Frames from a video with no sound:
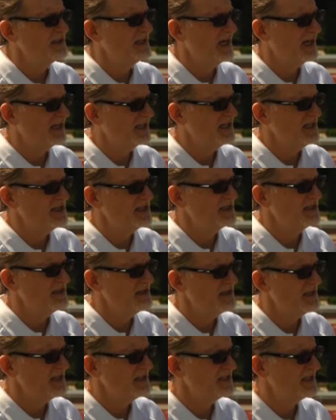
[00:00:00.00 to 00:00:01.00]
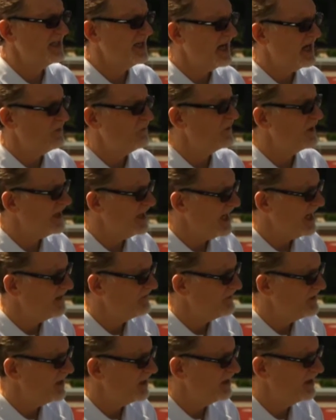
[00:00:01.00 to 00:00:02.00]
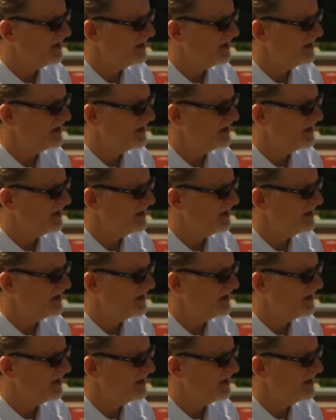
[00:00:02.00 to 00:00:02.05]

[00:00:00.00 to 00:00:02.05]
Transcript: techniques and the things that I want to have done